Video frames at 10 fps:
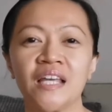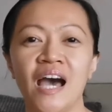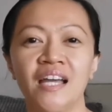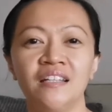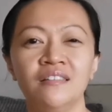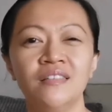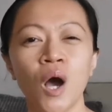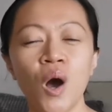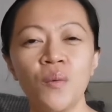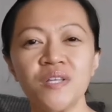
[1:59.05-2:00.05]
I
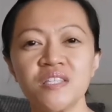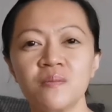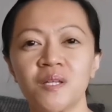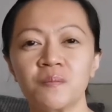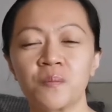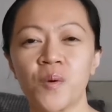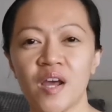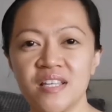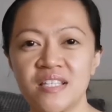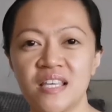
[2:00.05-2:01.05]
know it's a bit
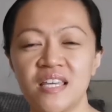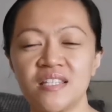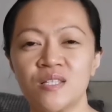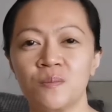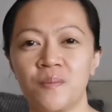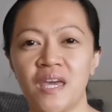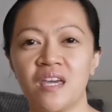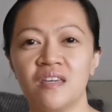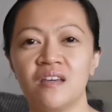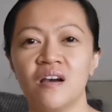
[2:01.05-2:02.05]
pricey to
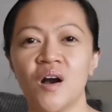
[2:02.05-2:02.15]
pay